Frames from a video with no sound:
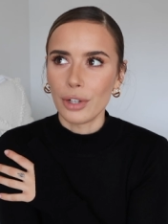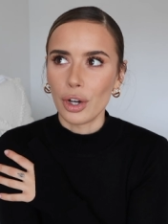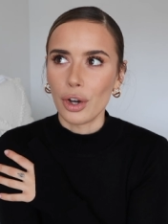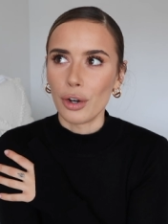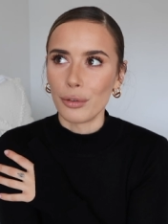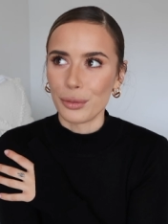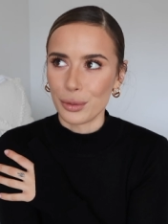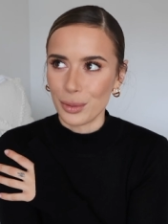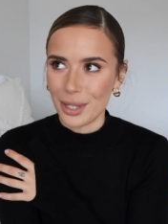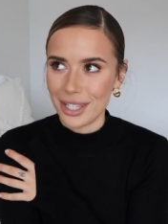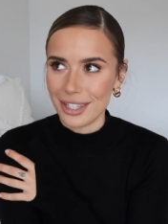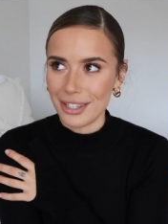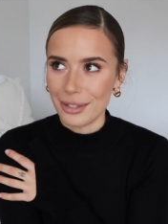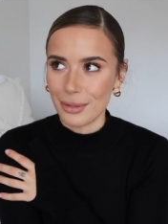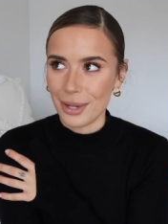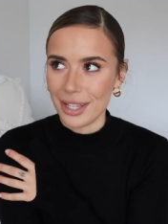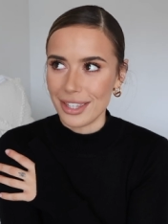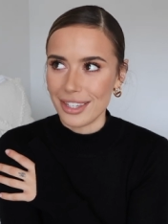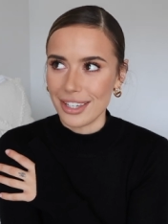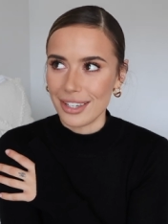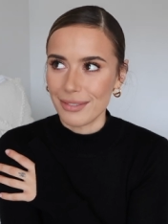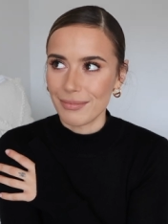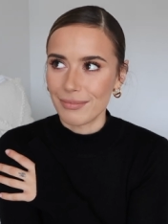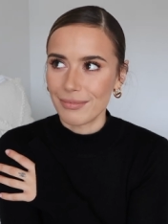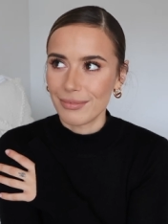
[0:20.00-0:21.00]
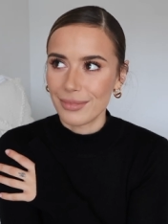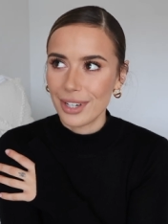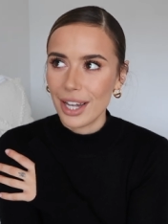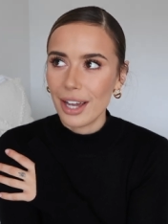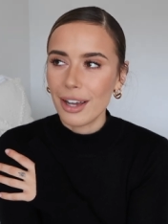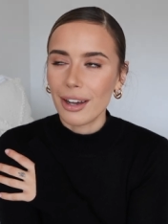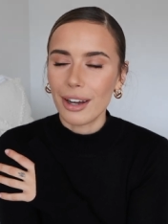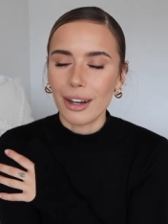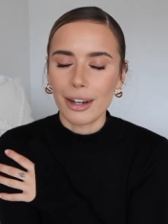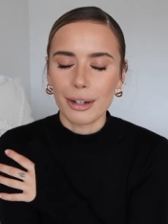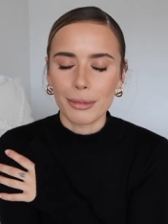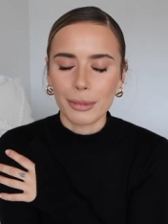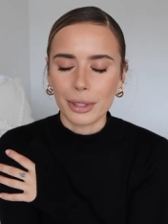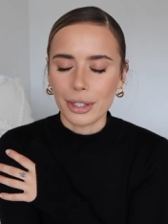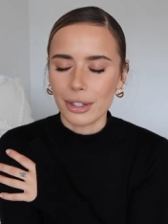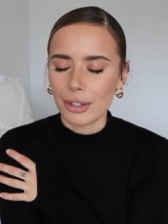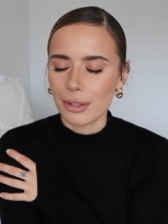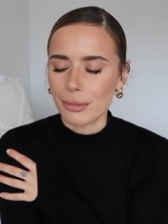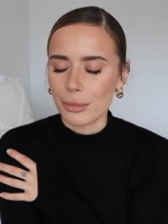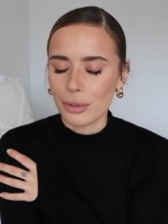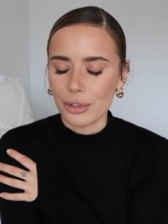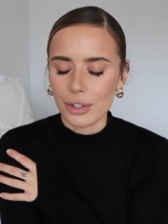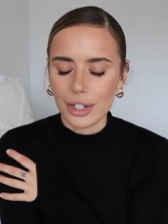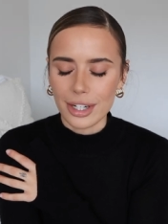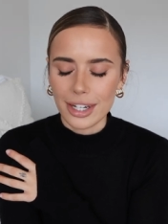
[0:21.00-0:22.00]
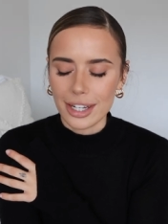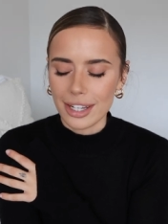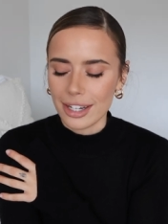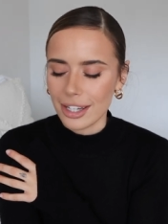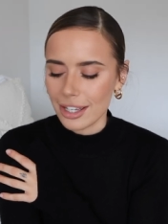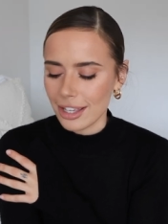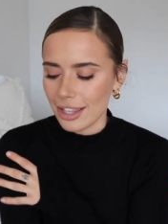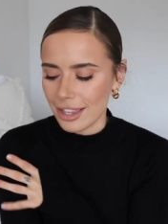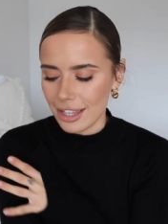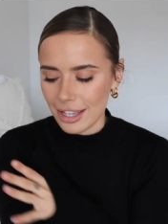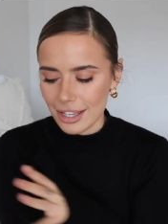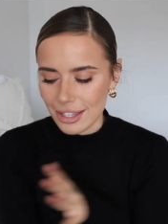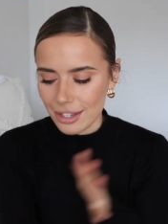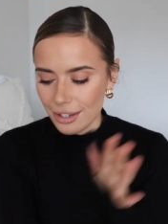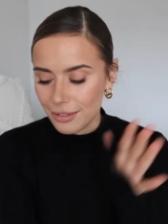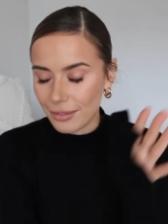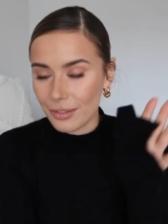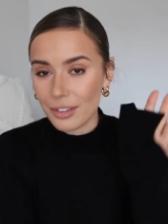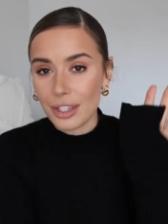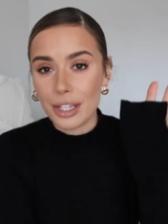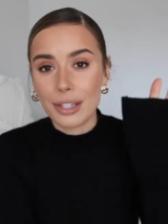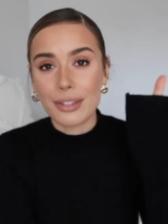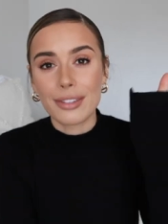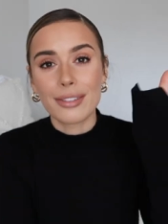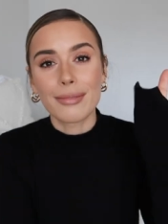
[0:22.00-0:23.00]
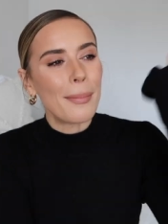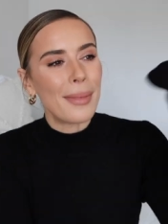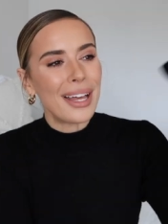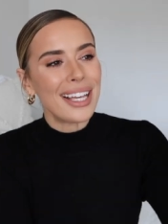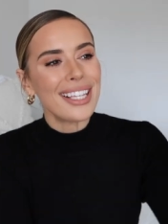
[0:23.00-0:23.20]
of 2020 Oh my god, I'm already gonna get these confused.